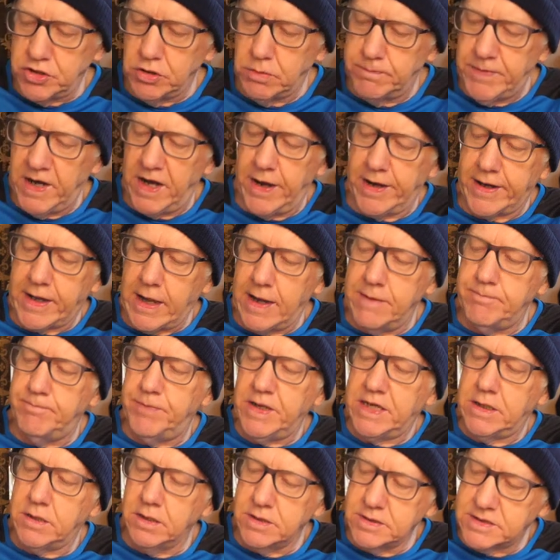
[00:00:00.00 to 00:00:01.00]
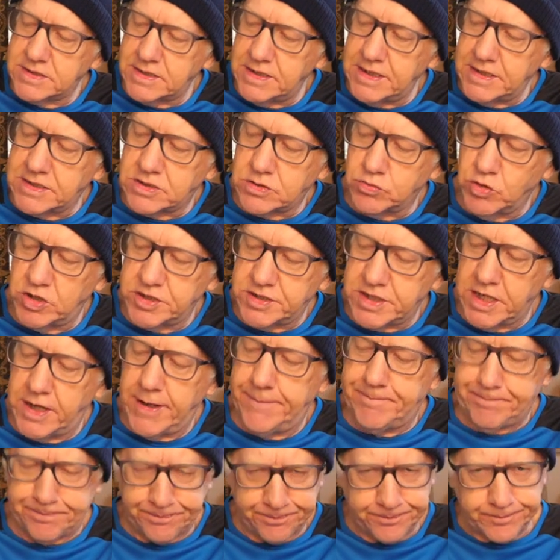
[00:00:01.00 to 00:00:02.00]
your bike. And because this was
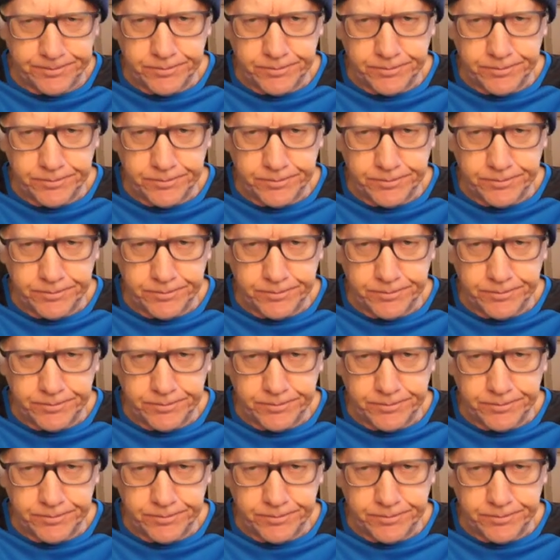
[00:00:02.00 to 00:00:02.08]
a